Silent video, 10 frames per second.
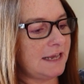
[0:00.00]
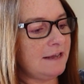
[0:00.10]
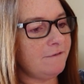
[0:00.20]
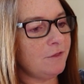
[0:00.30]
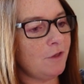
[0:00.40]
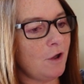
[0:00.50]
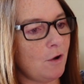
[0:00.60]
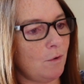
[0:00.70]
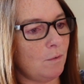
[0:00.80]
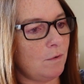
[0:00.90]
even
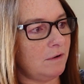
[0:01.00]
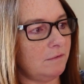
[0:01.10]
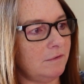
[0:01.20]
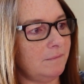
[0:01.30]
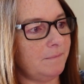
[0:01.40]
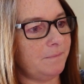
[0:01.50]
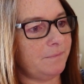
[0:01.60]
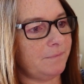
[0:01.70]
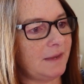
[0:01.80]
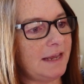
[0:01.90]
though
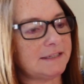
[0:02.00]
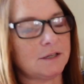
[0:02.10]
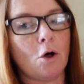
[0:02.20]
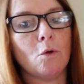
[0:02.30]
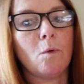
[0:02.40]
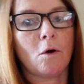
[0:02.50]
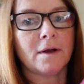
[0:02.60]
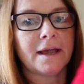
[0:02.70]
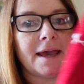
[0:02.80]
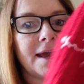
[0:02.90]
it's all
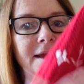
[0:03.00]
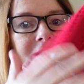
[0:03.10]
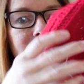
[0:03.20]
wonky,